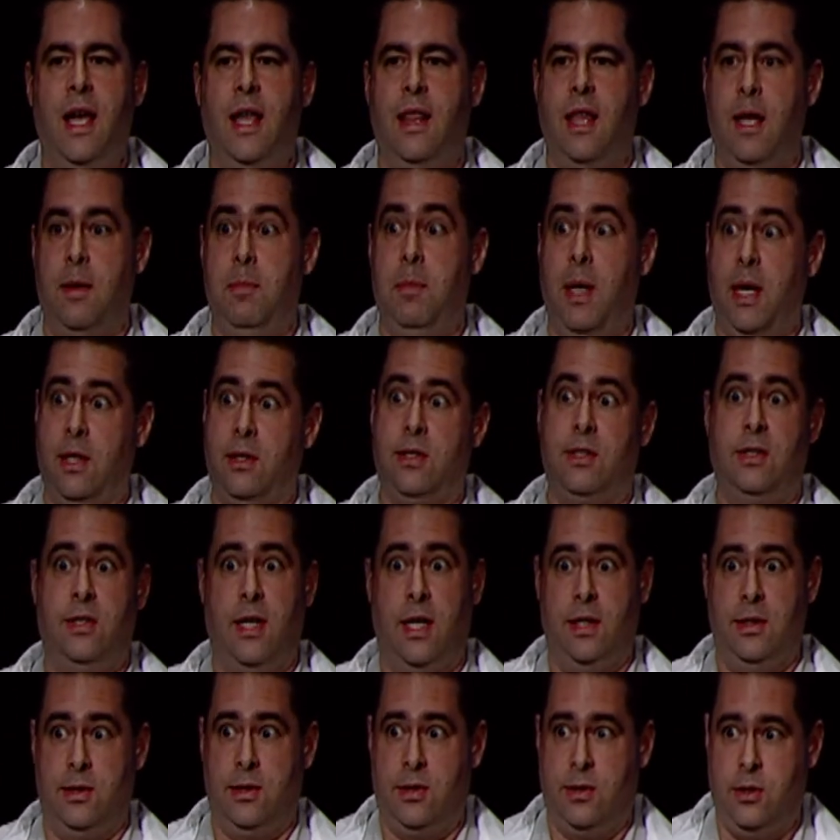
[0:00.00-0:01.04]
that makes
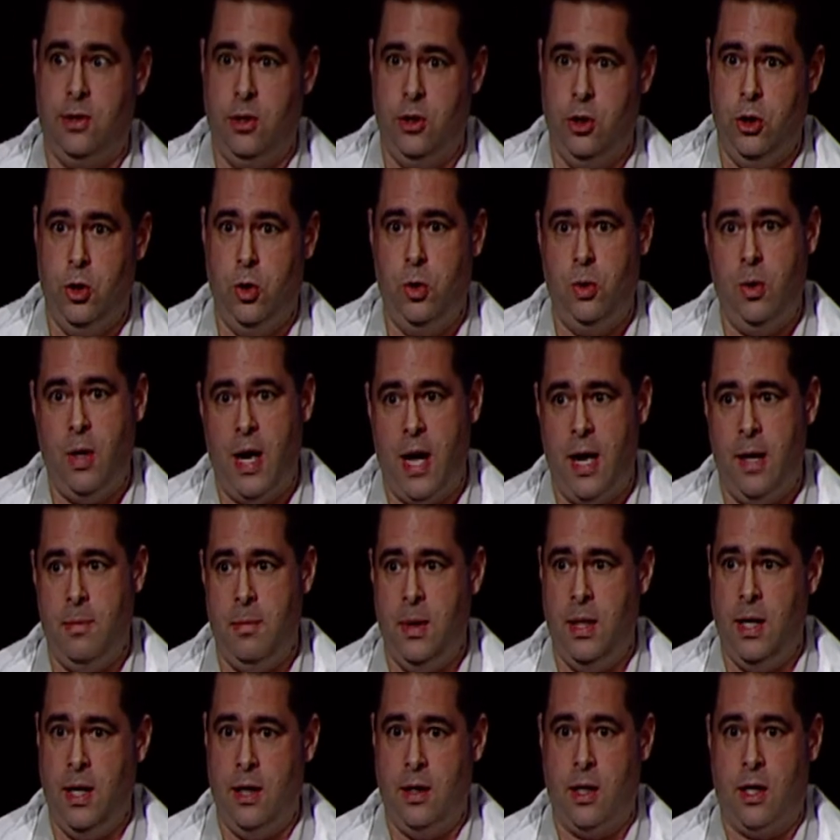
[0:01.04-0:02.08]
sense to you and
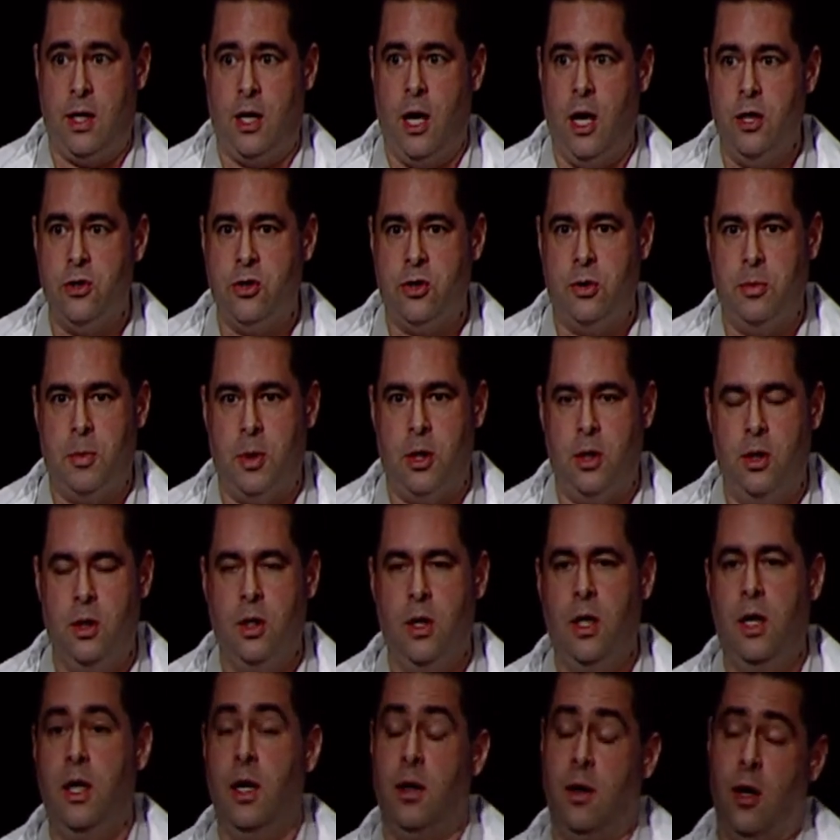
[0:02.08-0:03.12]
me and the customer?
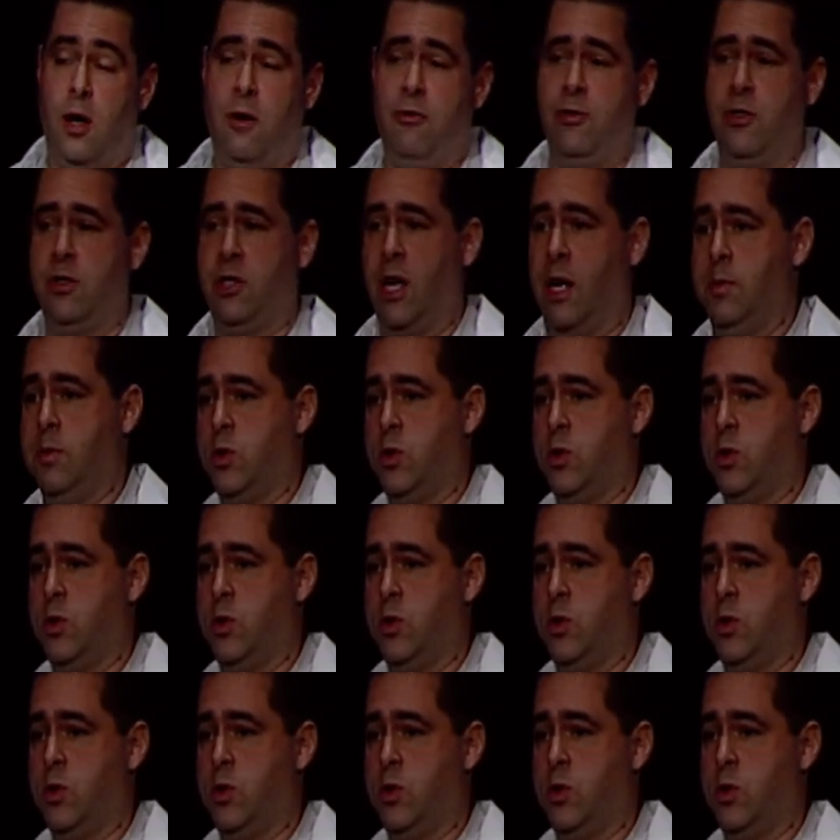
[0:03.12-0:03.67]
Oftentimes,